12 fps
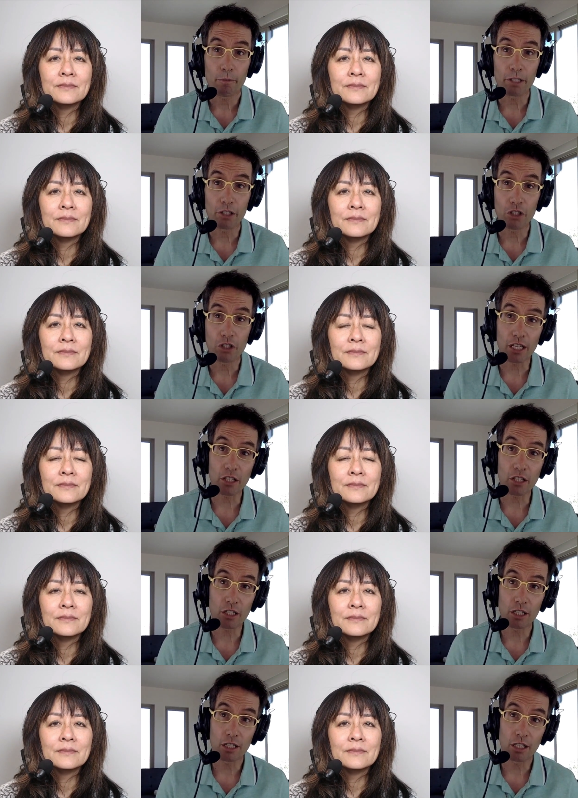Speaker 1: but
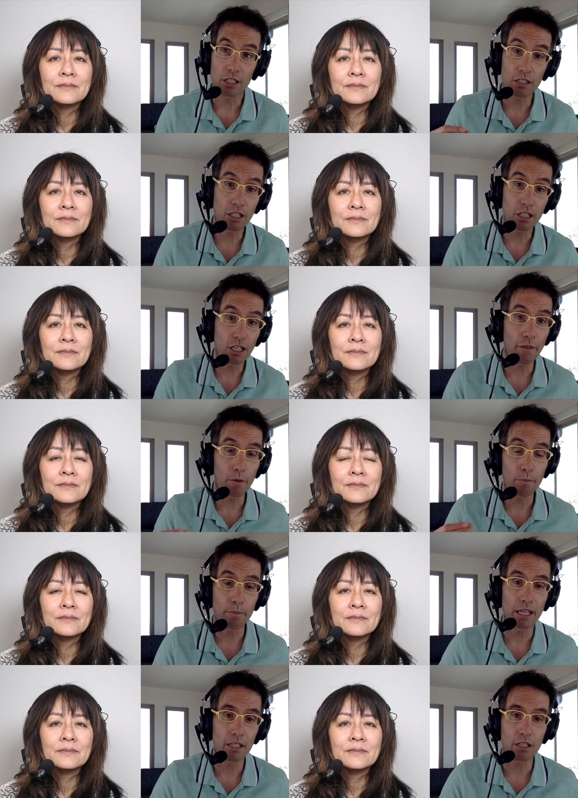just this is another
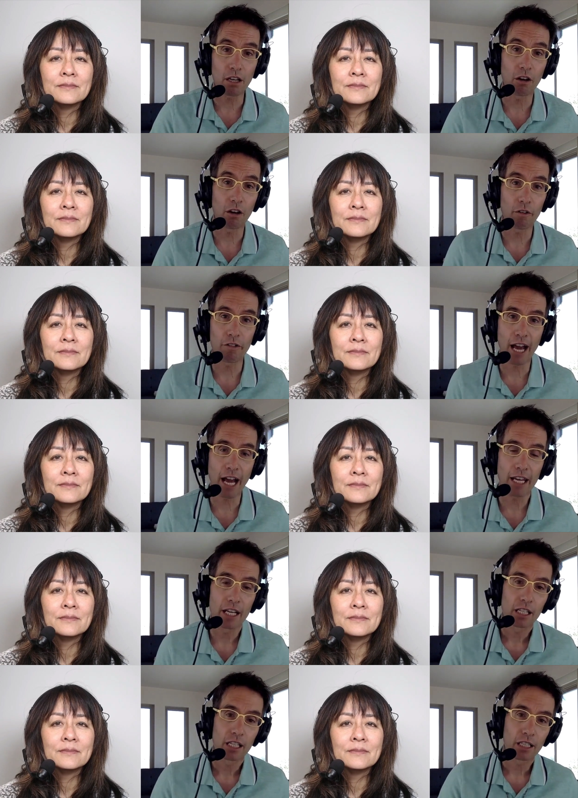piece of
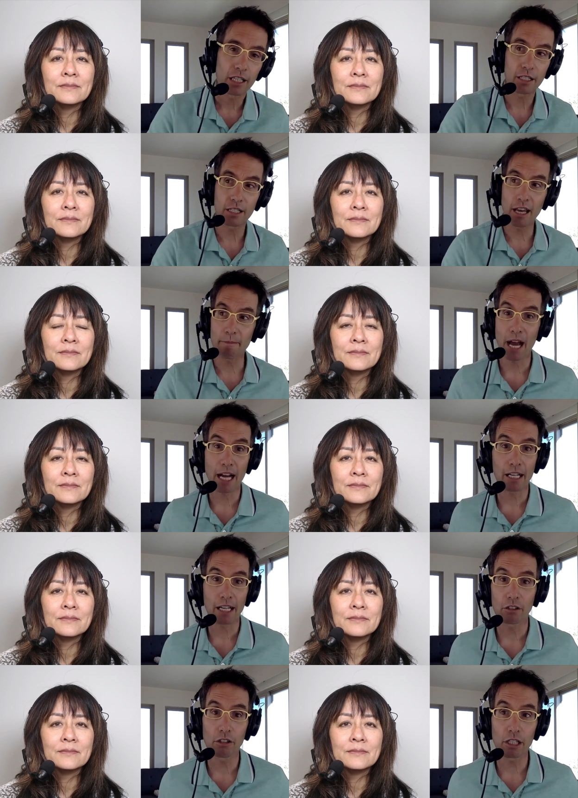that. Let's step
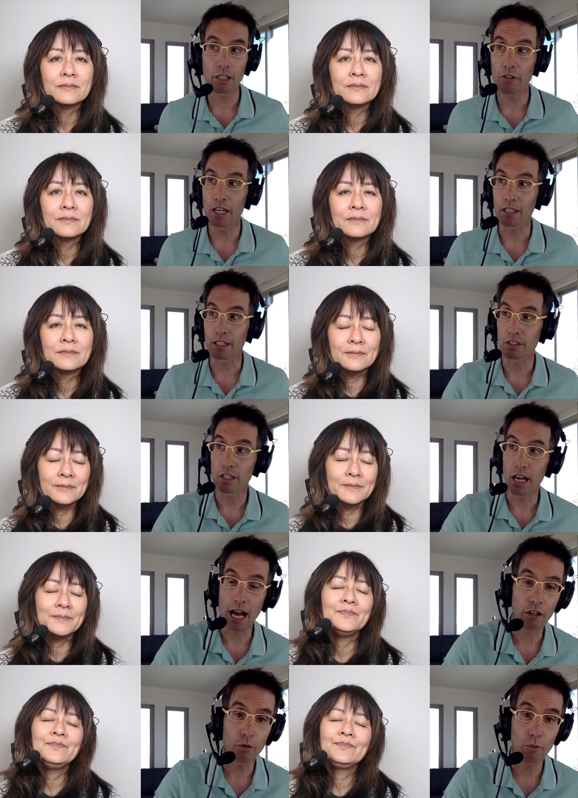back and look at things. Mm-hmm.
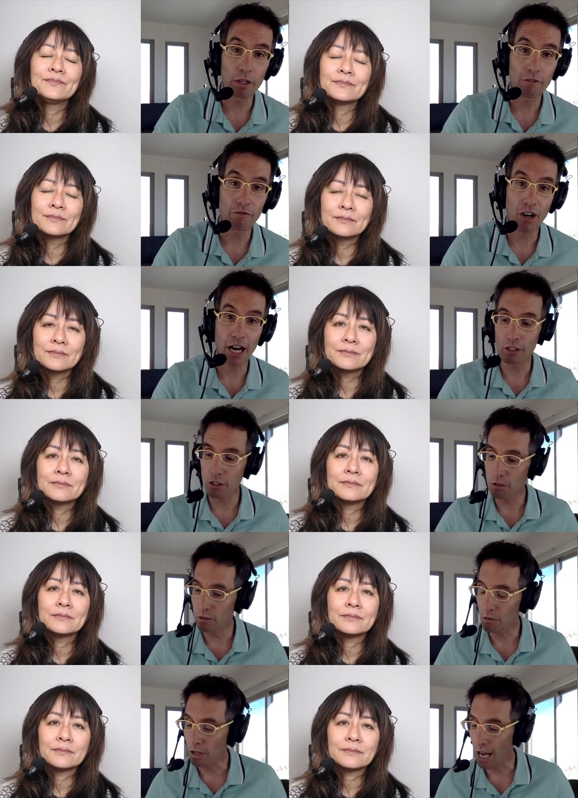How can we fine
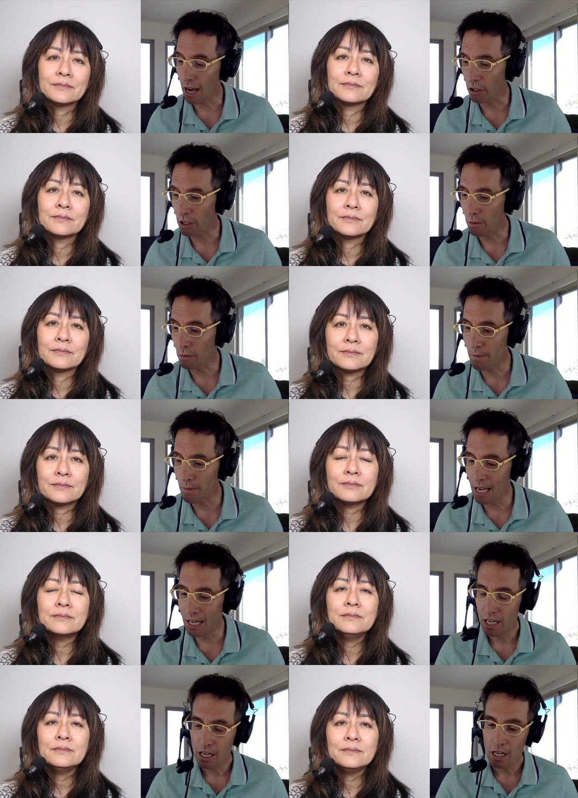tune? How can we
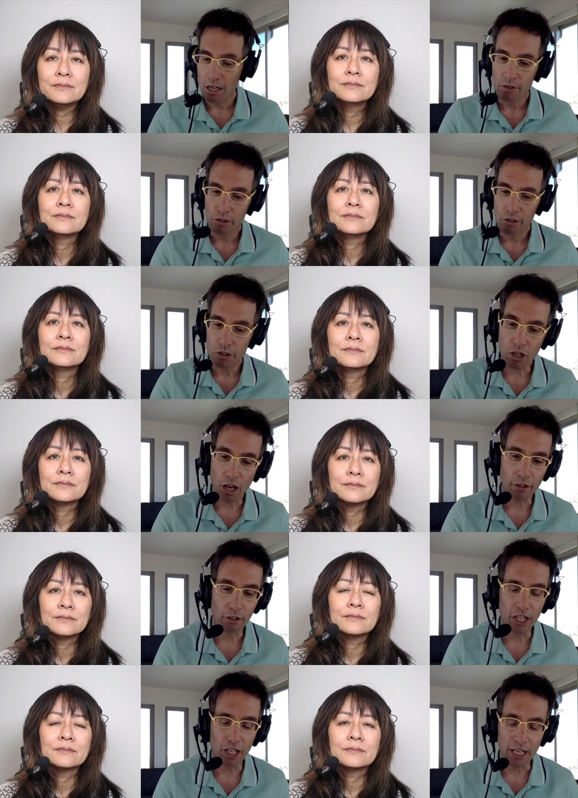make
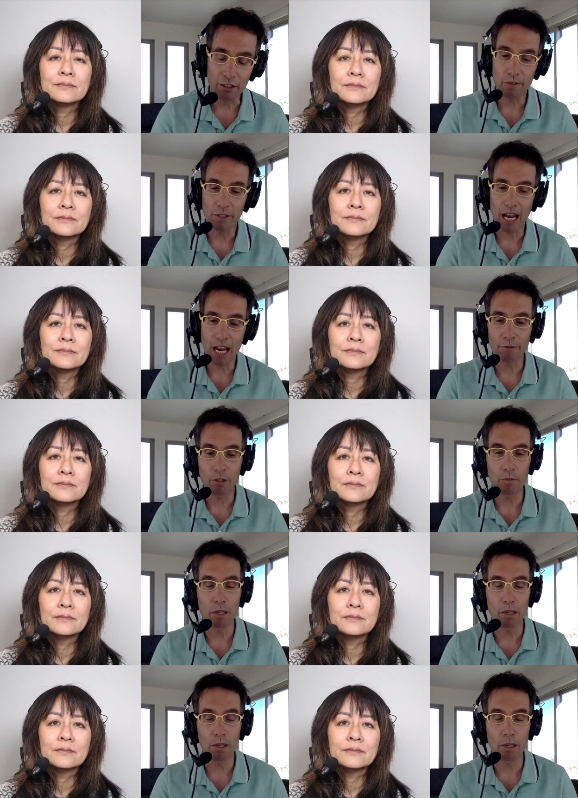subtle? They don't even have to